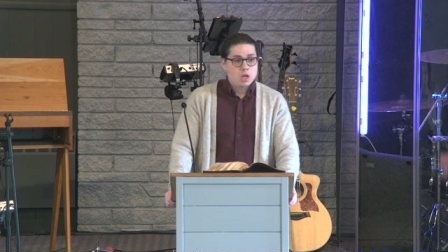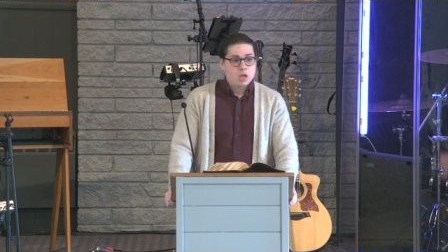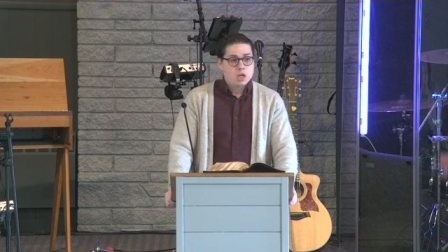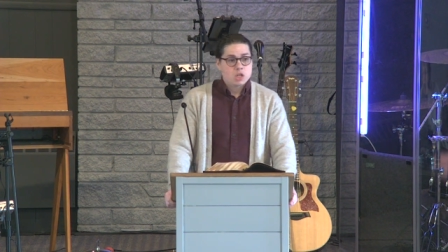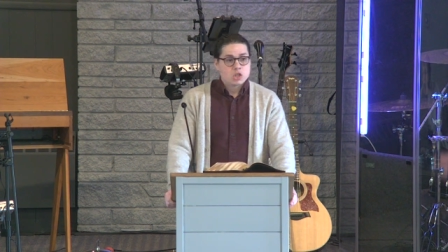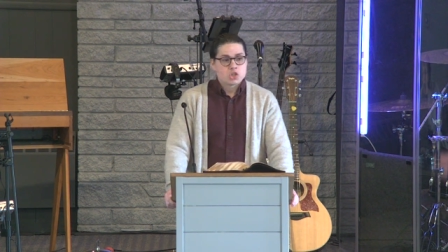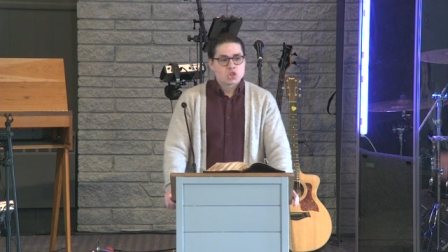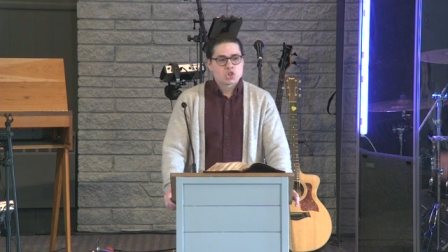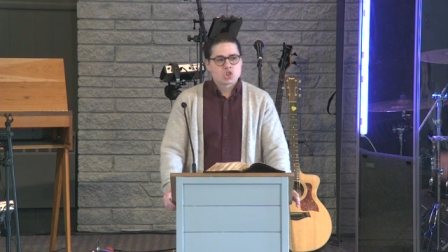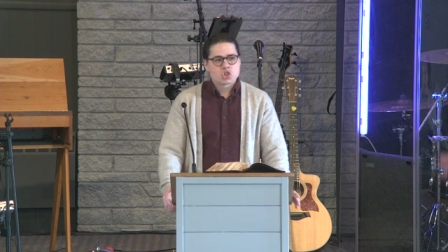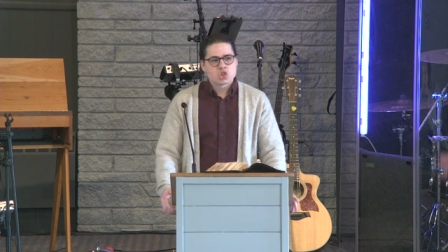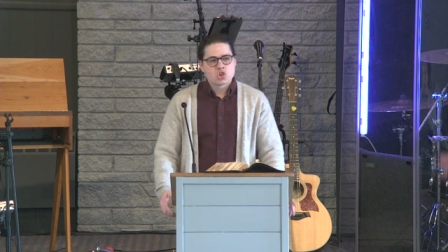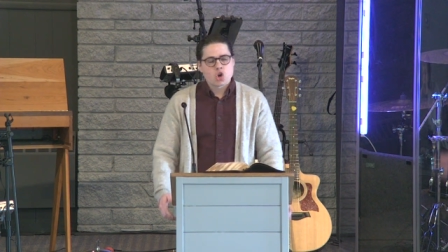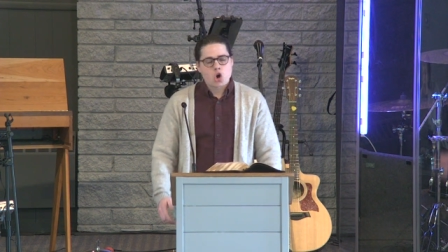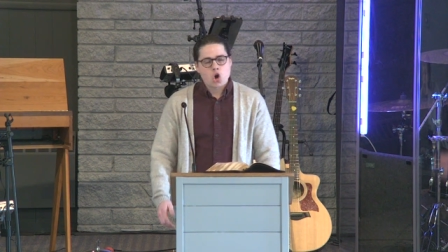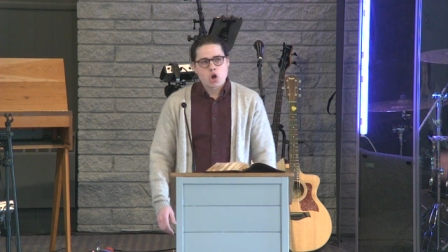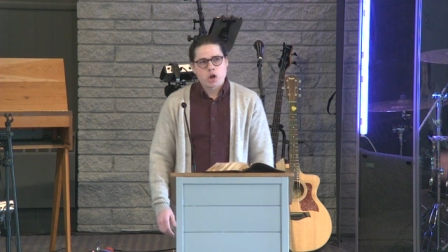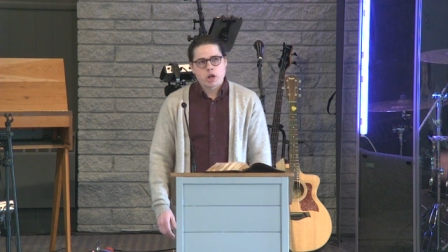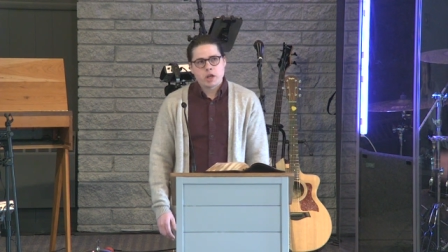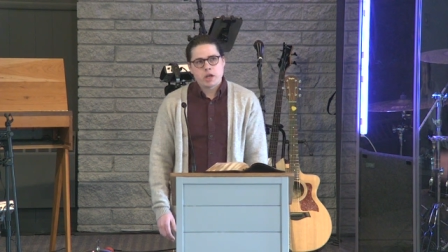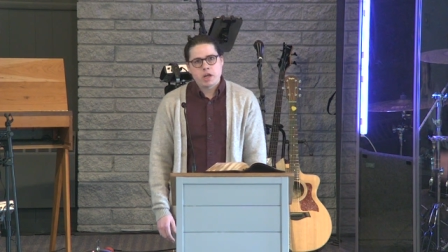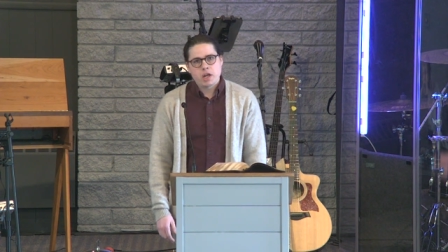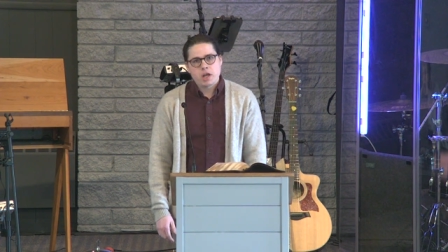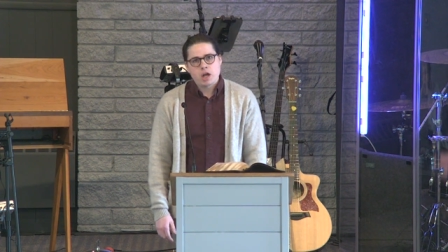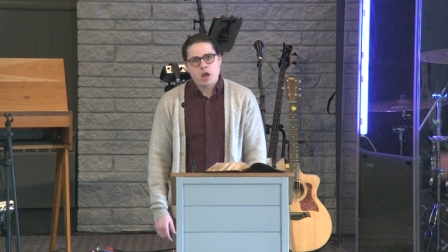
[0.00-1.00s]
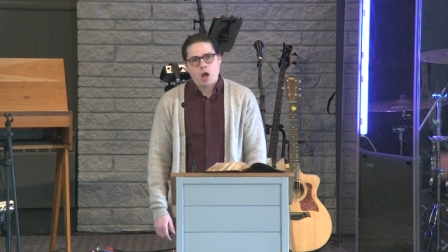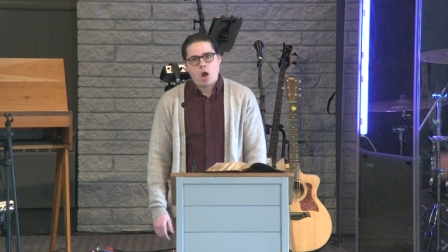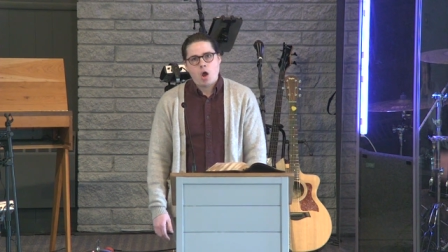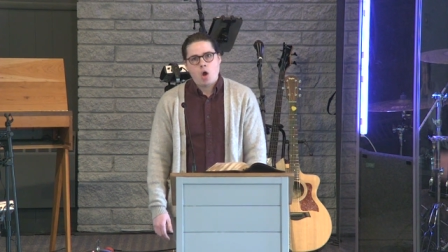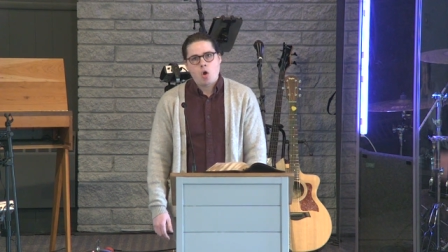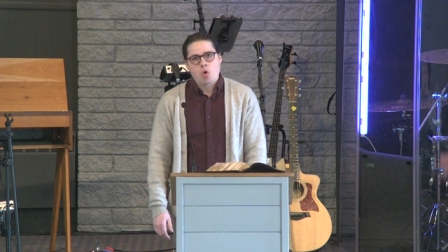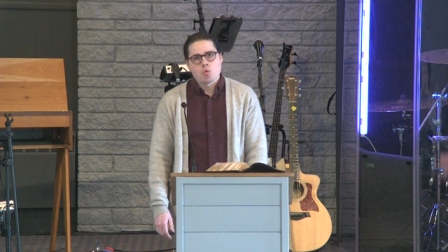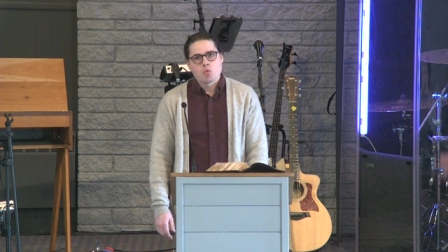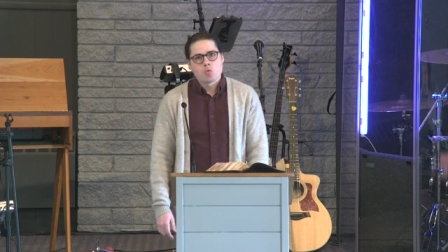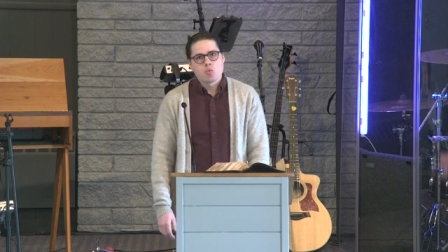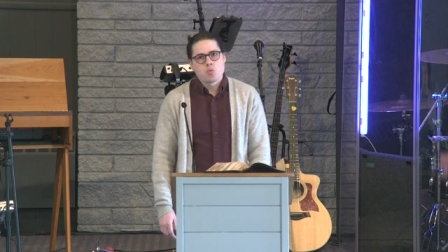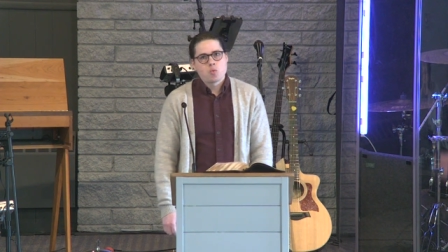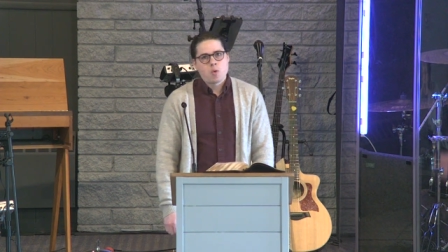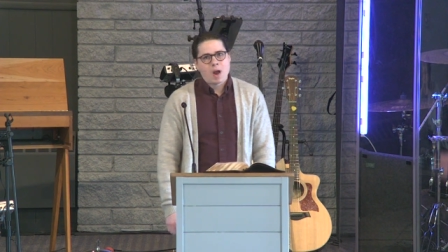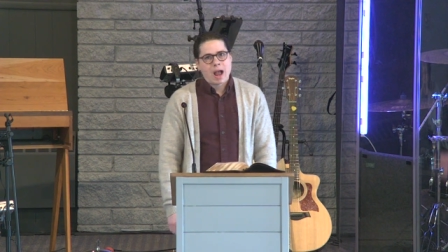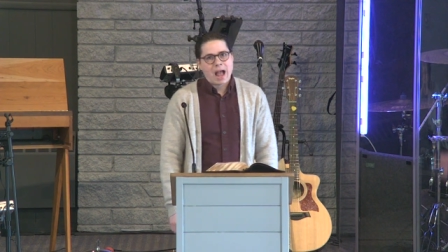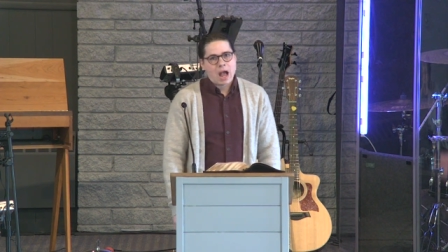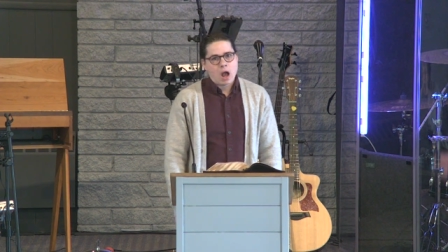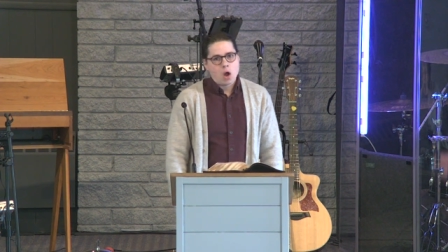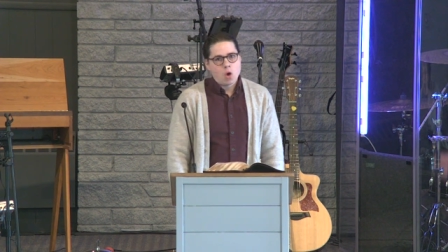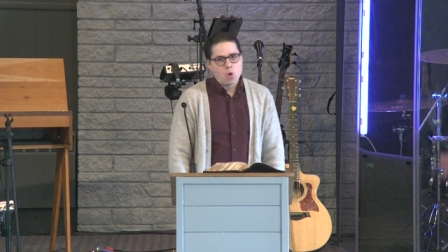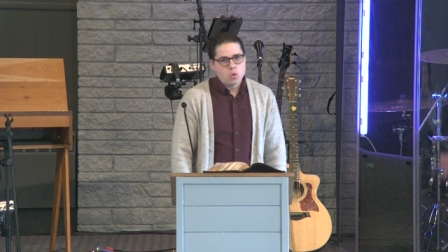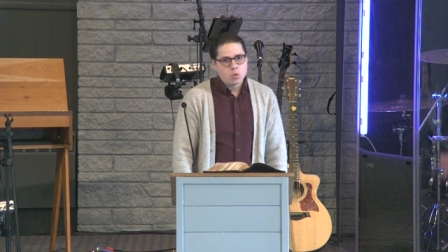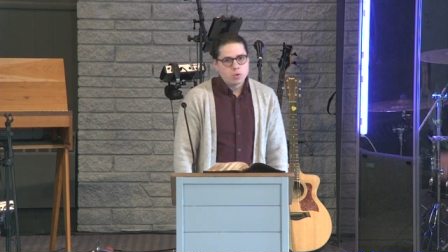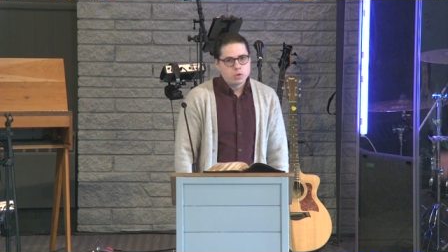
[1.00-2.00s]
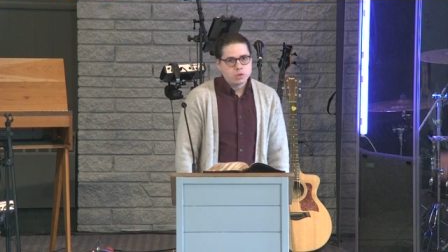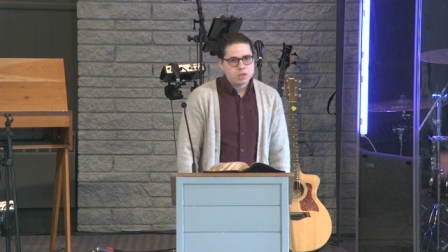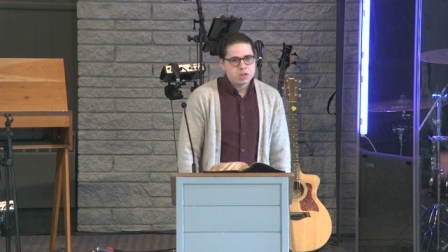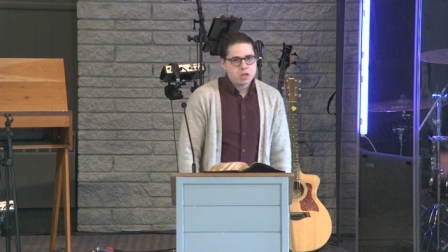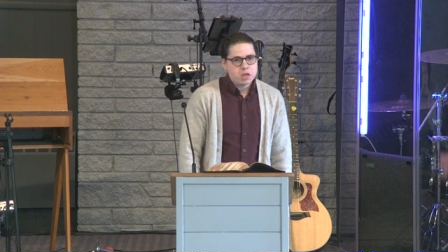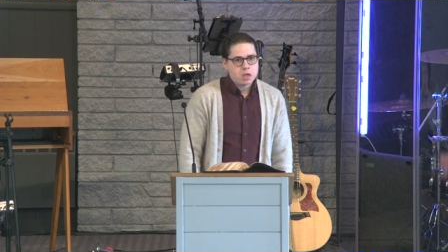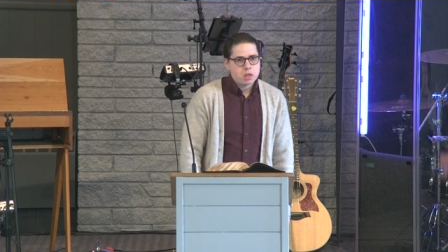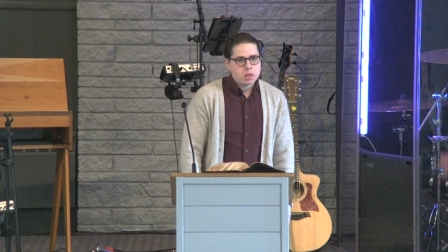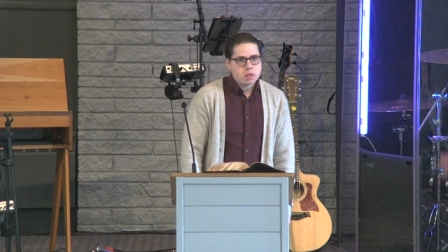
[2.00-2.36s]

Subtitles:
starting around